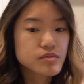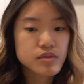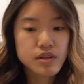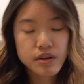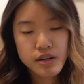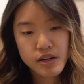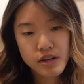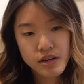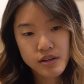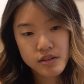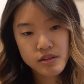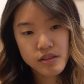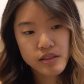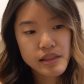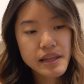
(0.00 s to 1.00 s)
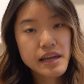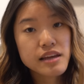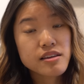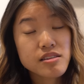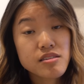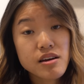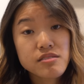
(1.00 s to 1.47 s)
the
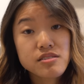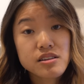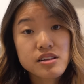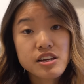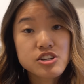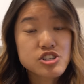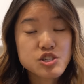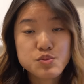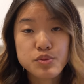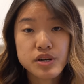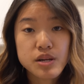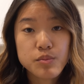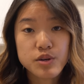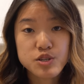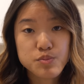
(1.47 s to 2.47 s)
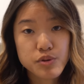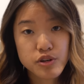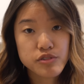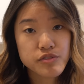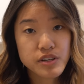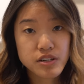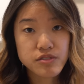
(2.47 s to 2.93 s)
length of the leash is pretty much
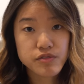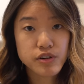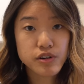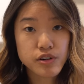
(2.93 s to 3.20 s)
perfect for